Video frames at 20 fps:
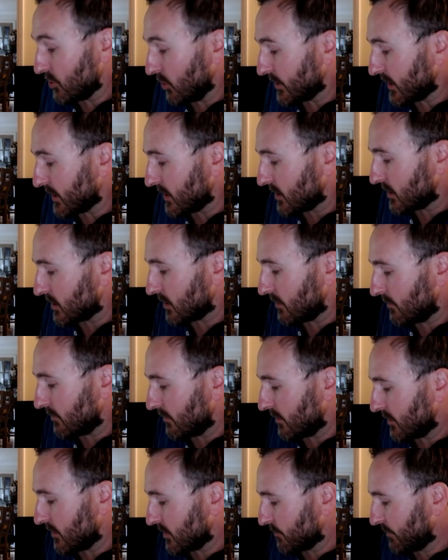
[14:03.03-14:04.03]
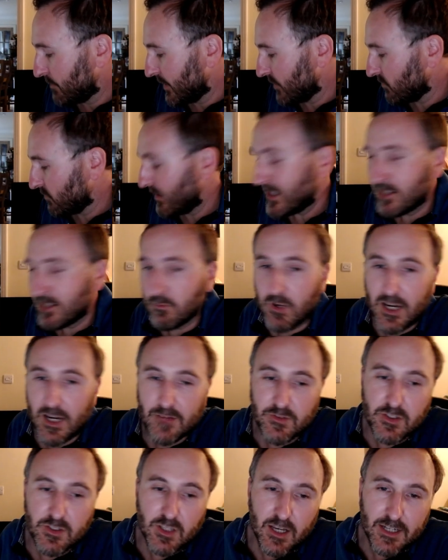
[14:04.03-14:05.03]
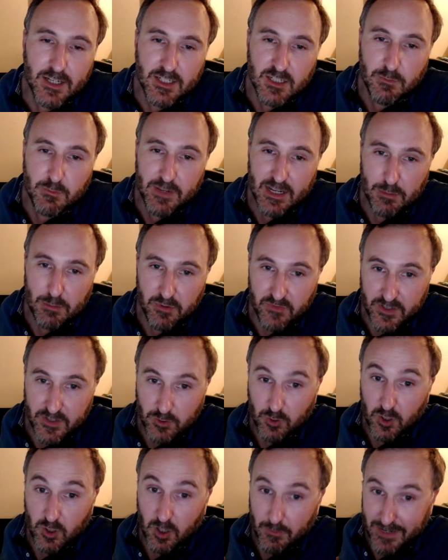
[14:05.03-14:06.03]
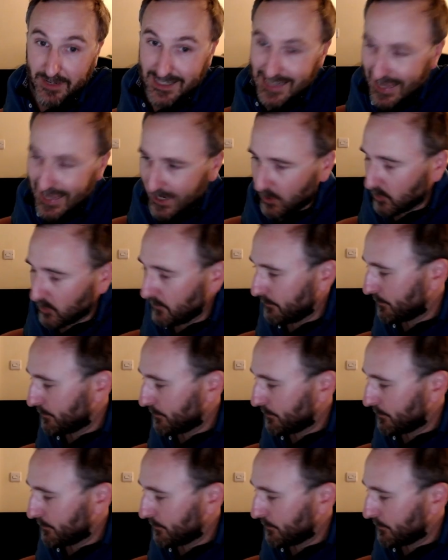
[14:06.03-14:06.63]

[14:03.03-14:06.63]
it, but the reason why I've decided to pick up a physical copy now